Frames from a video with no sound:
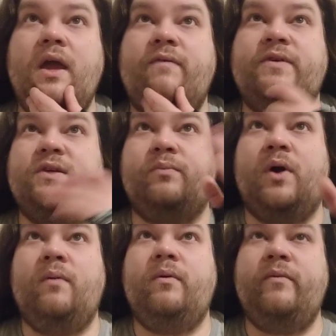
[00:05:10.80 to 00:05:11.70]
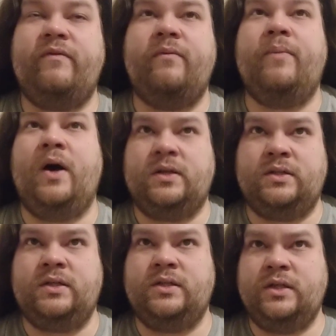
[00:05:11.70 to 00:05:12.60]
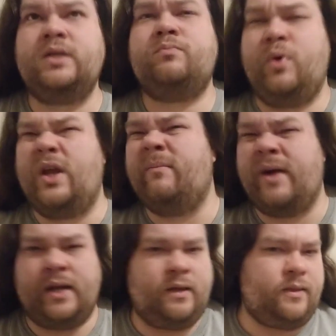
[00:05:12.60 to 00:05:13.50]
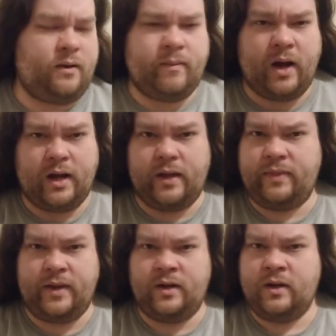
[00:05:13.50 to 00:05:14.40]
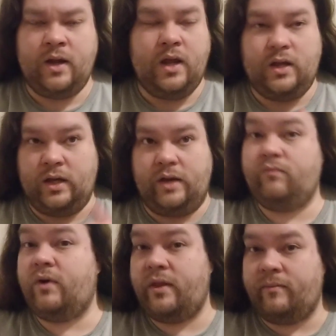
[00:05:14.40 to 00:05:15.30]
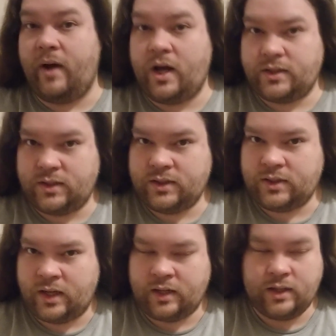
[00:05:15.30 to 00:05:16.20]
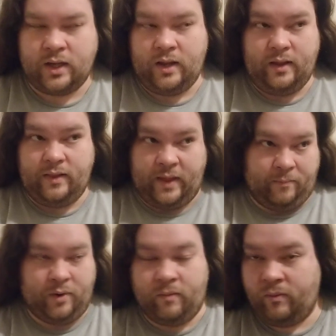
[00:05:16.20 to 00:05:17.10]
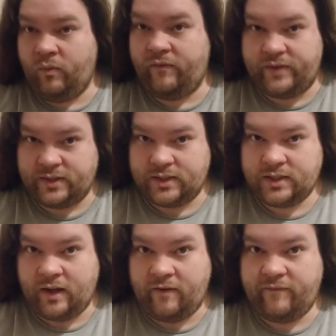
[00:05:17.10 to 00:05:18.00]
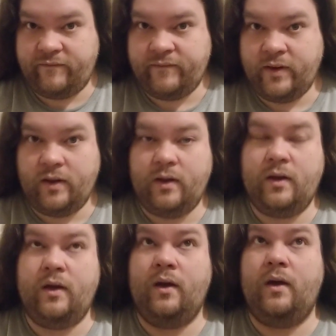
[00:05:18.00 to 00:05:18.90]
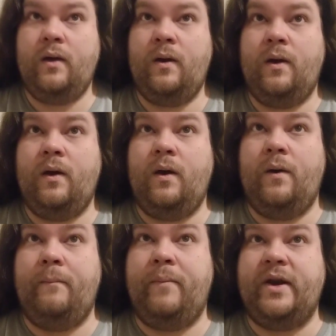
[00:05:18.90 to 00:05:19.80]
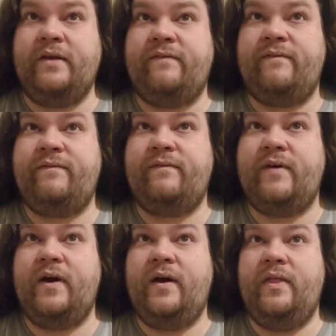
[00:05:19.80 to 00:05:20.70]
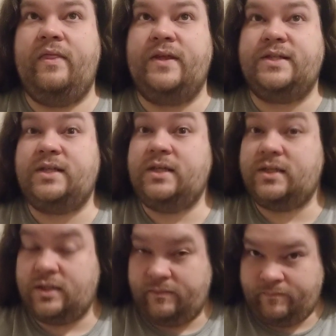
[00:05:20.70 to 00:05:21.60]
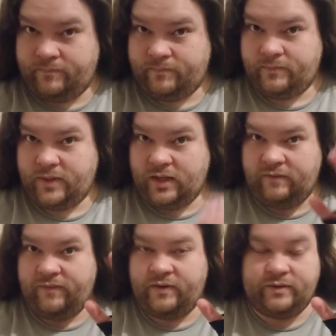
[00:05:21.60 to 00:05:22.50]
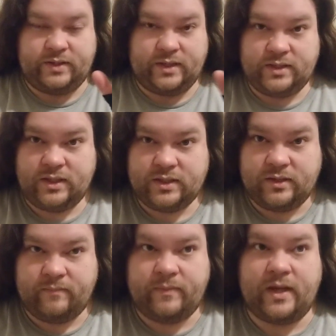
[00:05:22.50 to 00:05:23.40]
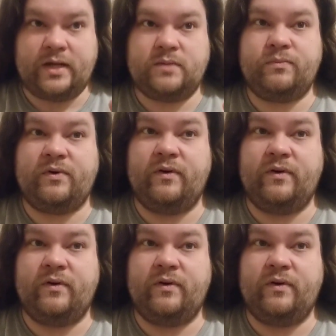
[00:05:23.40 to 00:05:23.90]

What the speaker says: if it's a problem of the bosses just putting money in their pocket, then you get rid of the bosses and that problem will fix itself. But if the system, if there is a system that is